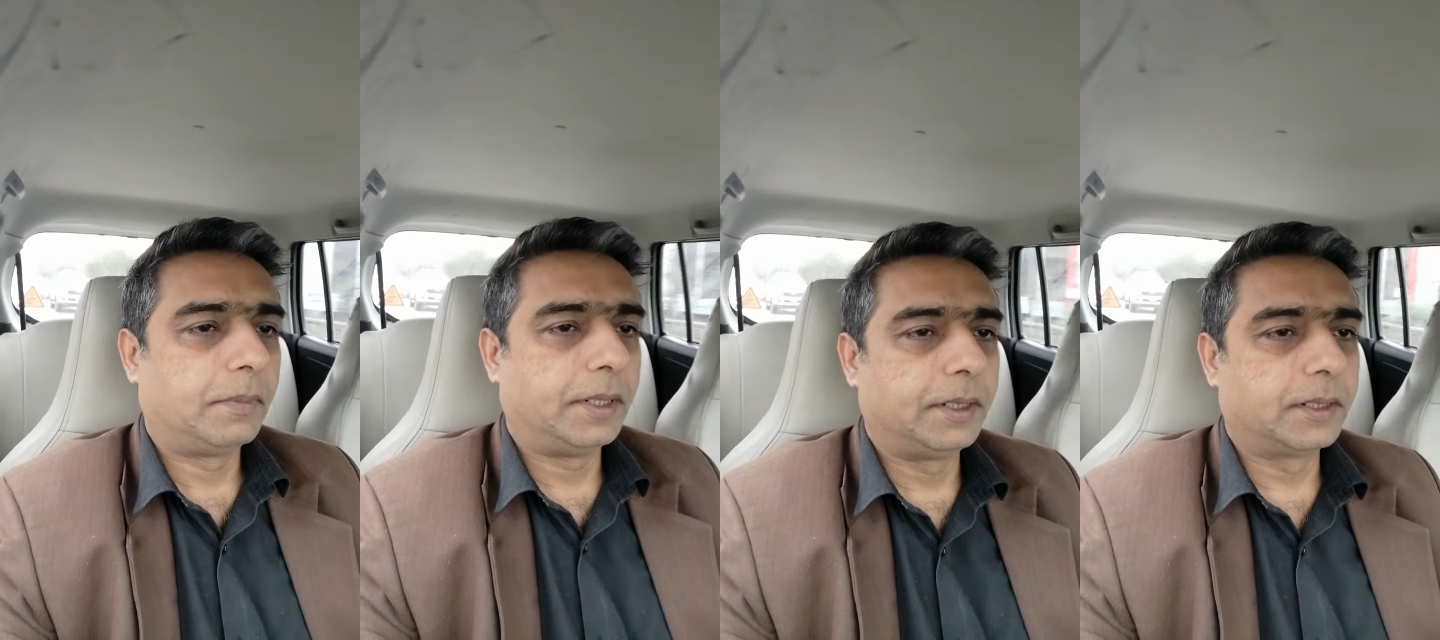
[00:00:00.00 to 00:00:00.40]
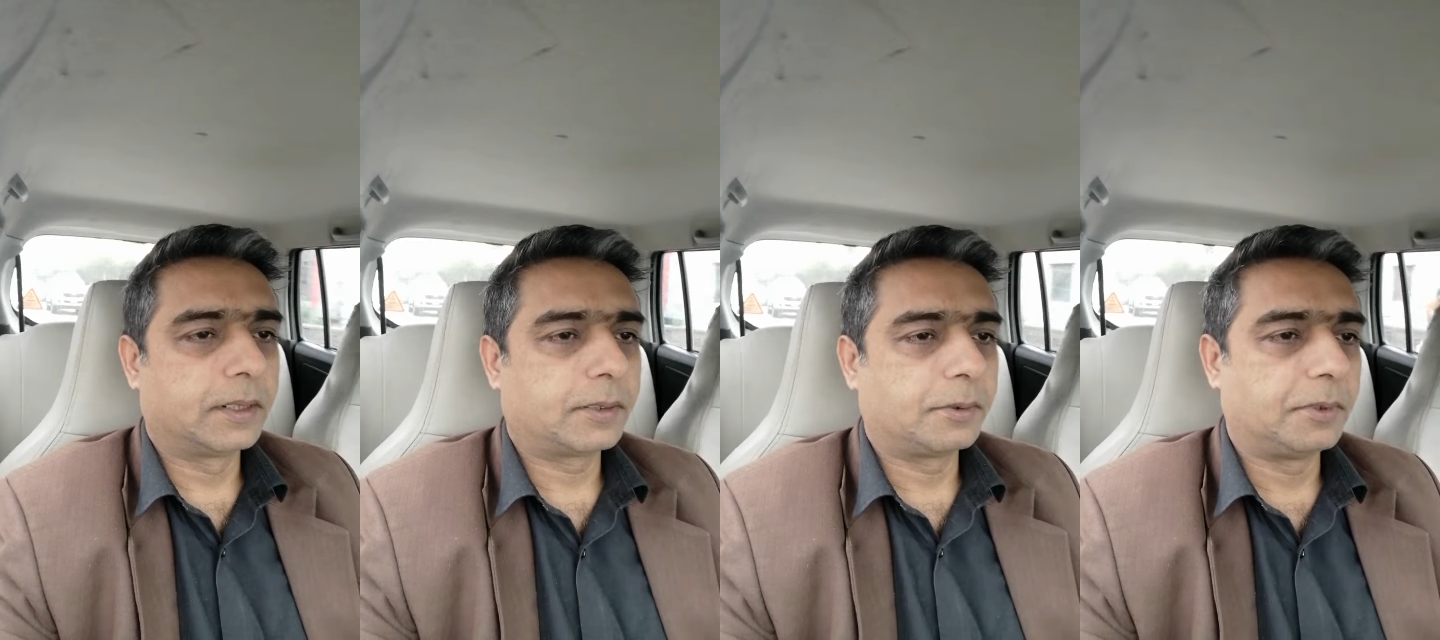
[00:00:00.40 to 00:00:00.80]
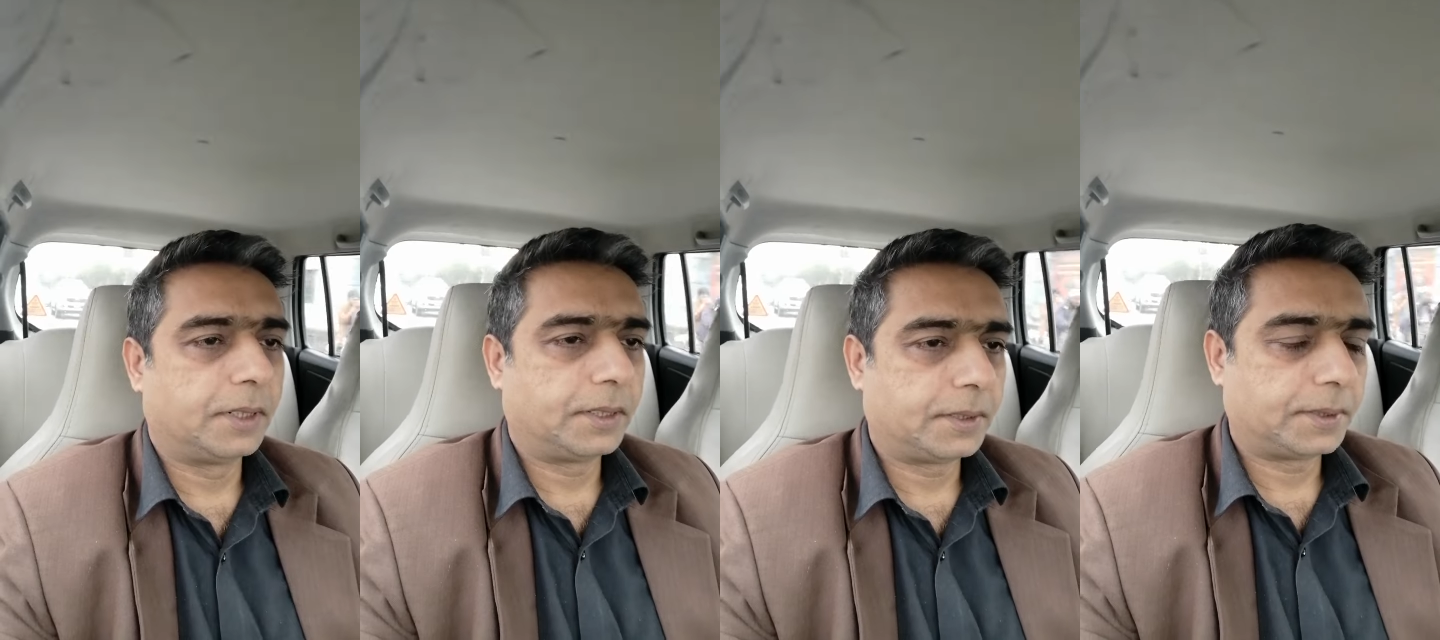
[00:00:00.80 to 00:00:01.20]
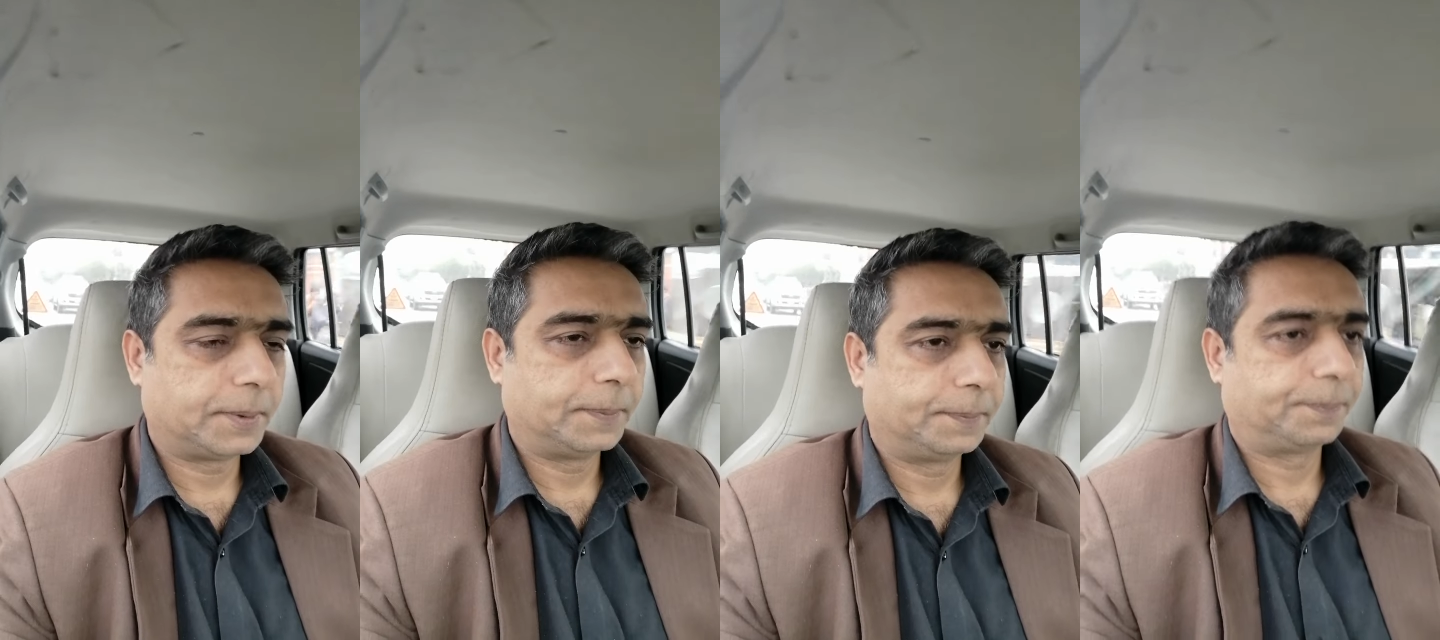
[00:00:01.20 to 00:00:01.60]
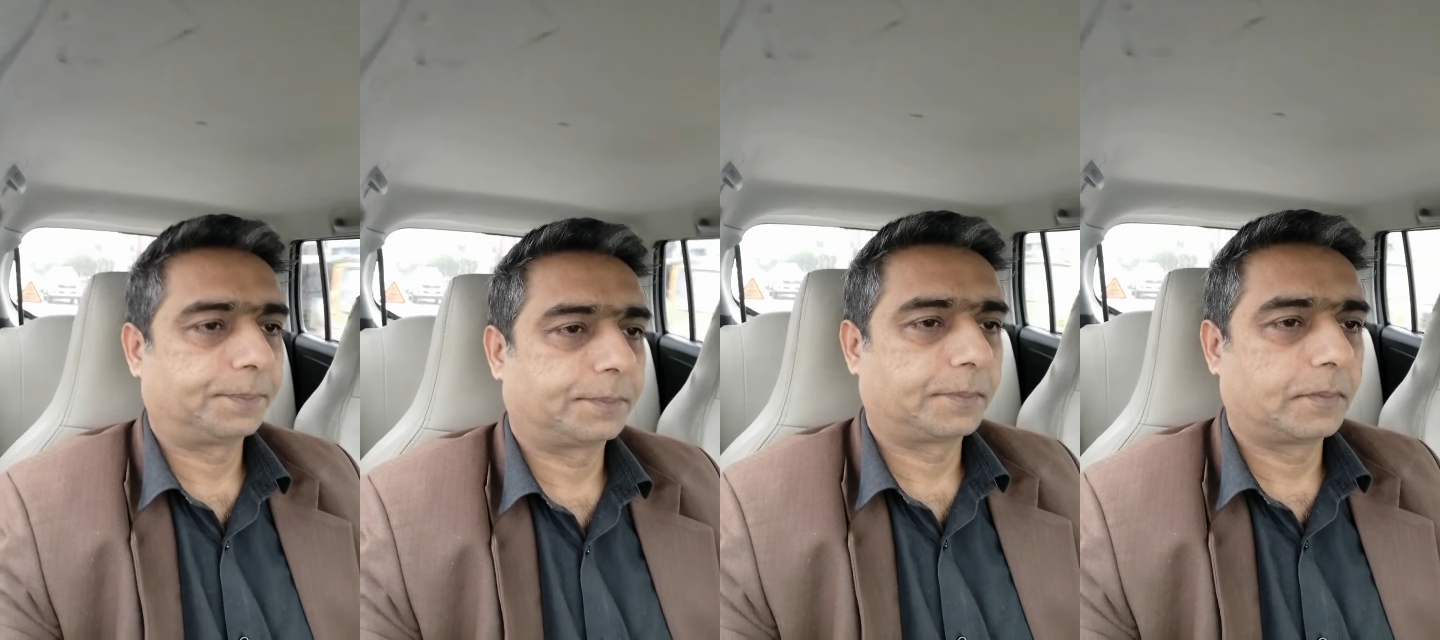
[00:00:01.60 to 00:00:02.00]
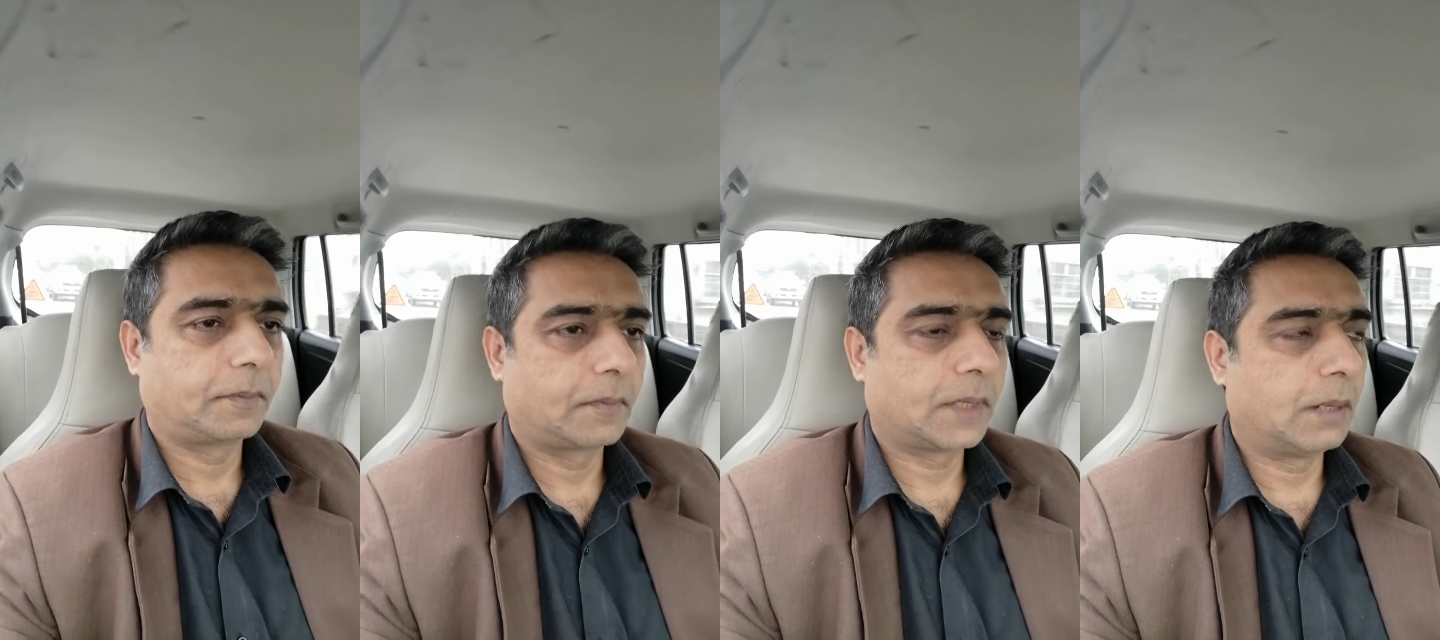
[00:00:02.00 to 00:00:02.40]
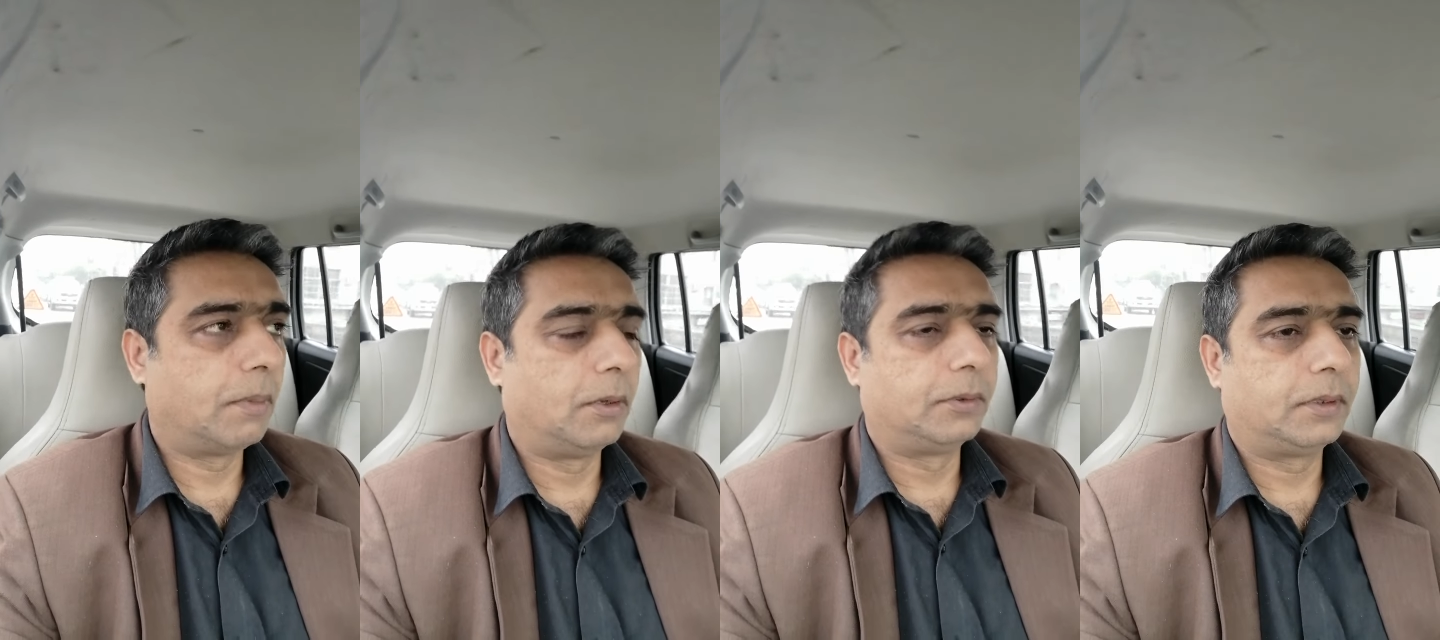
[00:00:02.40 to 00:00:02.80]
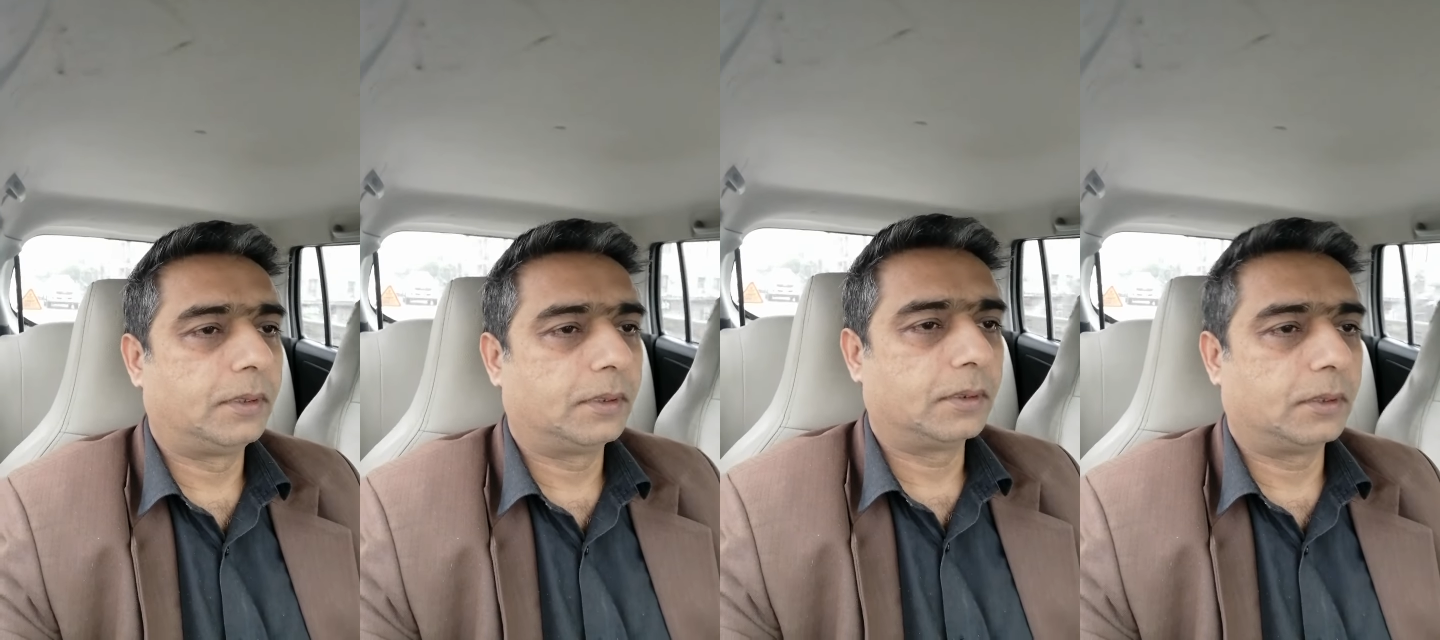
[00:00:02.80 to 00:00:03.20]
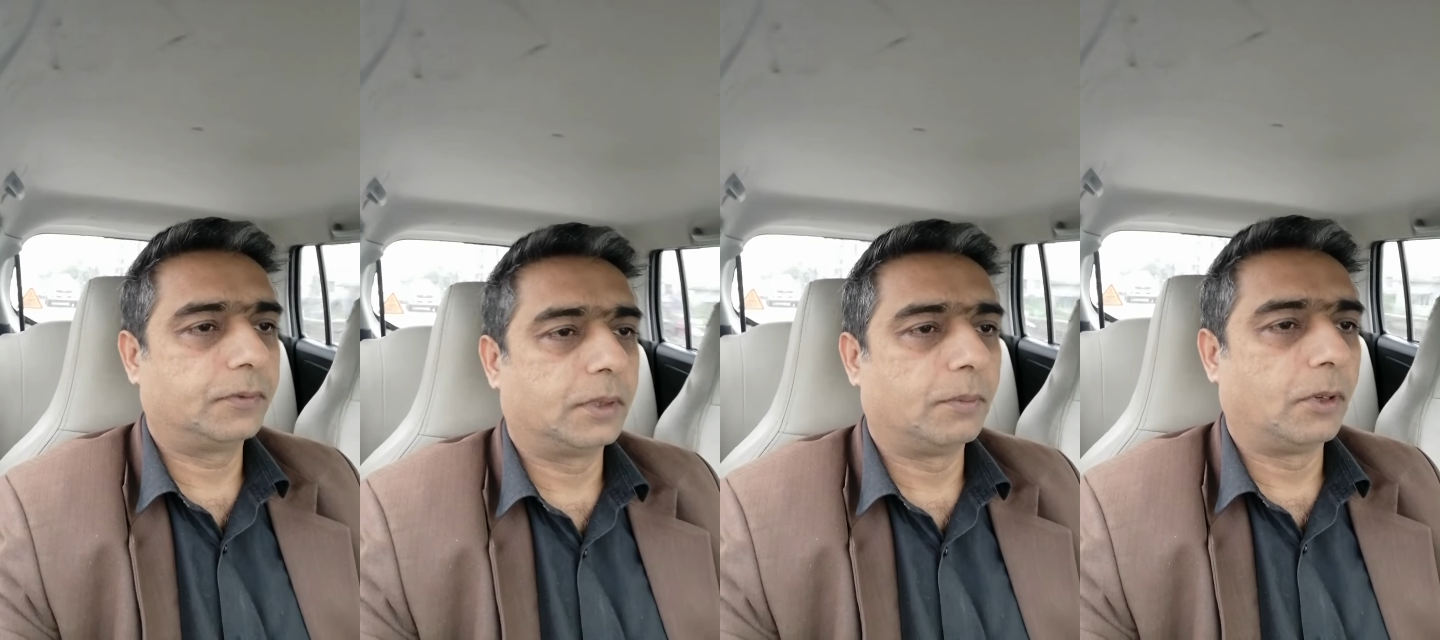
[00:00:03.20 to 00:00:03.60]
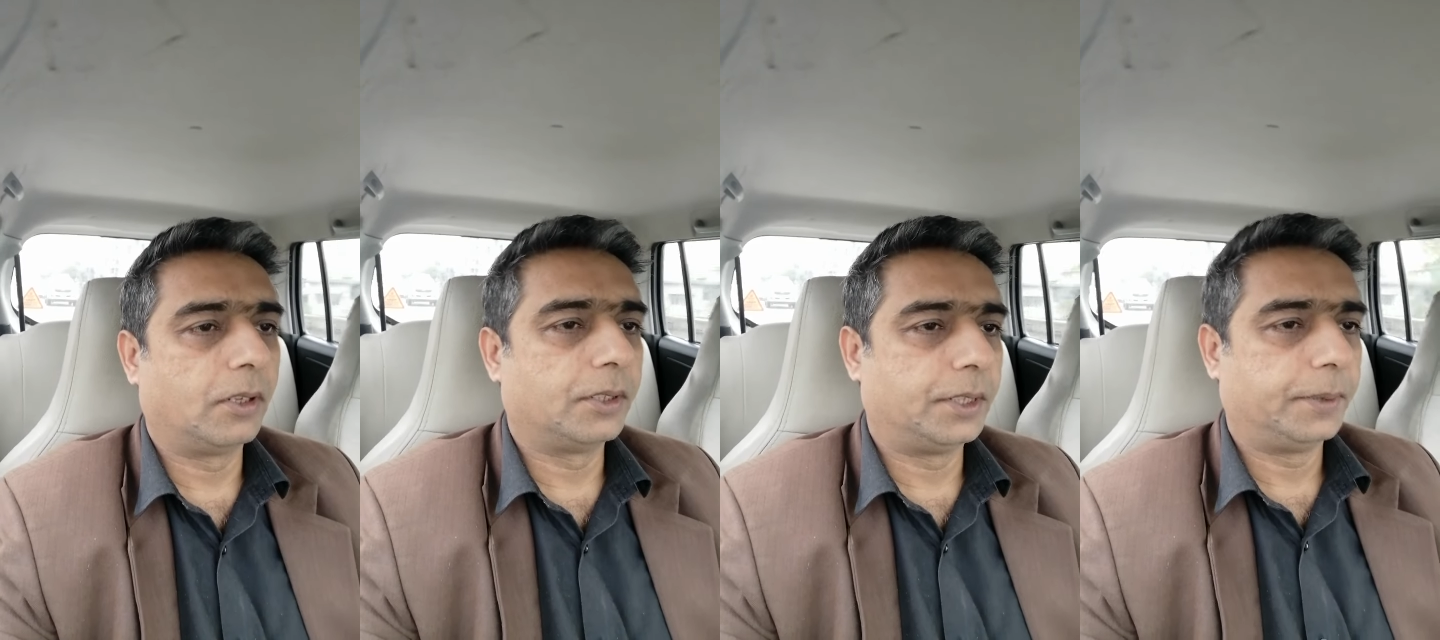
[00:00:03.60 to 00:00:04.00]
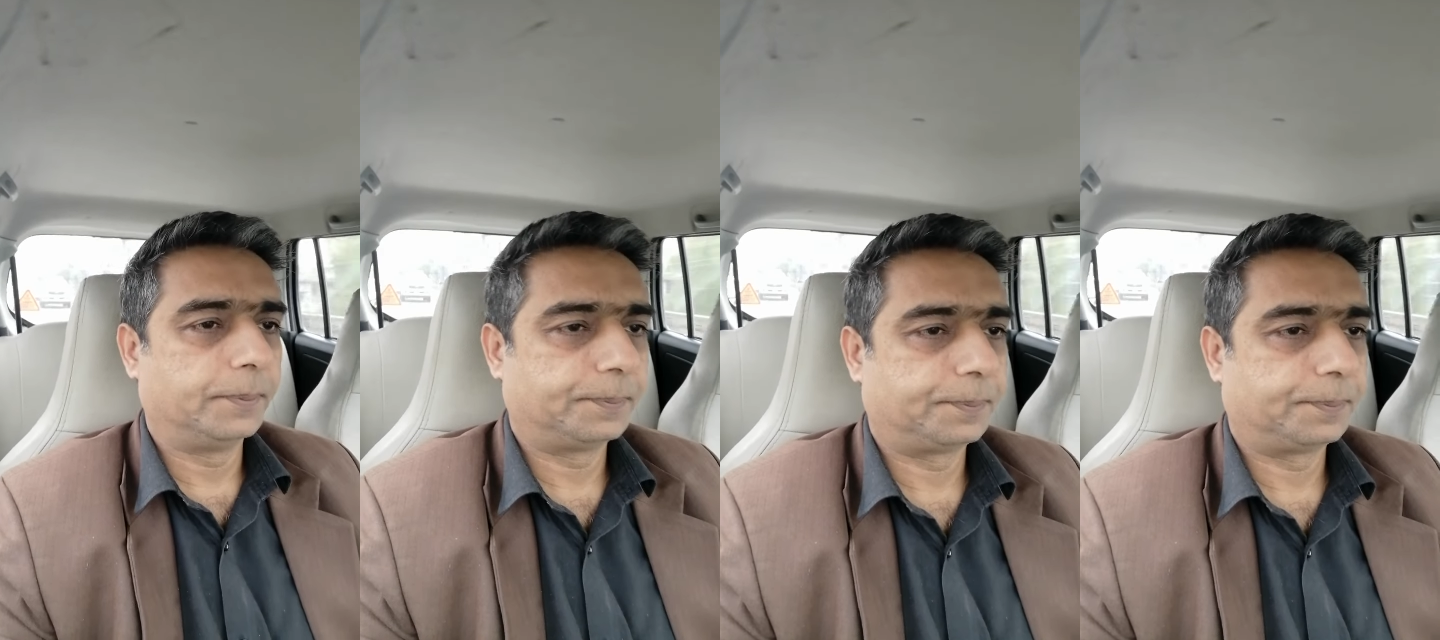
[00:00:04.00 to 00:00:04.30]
medical students about ophthalmology.